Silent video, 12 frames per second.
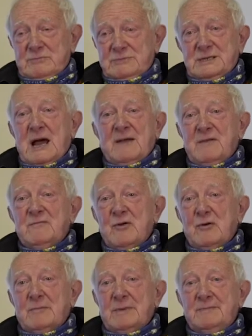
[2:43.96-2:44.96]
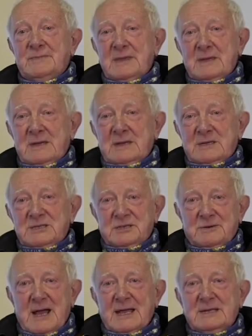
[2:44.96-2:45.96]
diving rope.
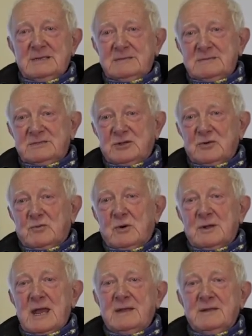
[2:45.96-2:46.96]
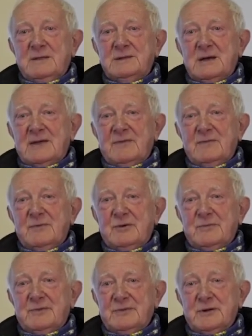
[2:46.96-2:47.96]
So I took one end of the diving
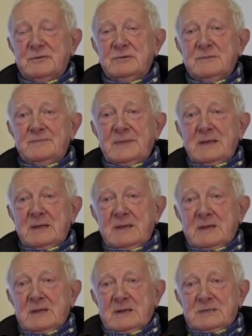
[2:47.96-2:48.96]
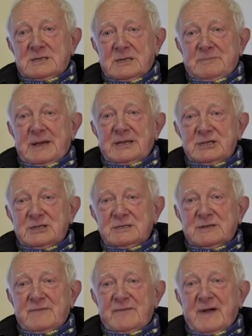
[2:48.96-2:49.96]
rope through to the
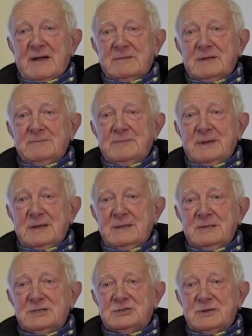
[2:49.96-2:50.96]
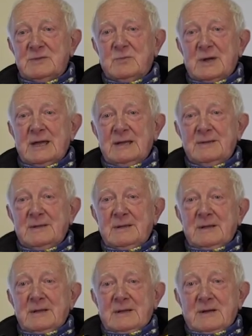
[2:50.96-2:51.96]
patient and found him in the streamway
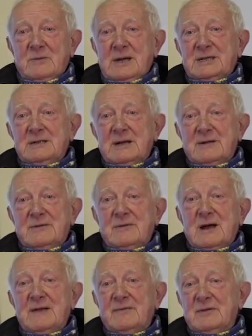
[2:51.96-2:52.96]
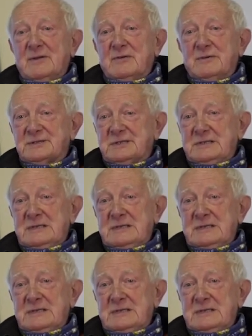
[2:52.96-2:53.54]
awaiting our arrival. Of course,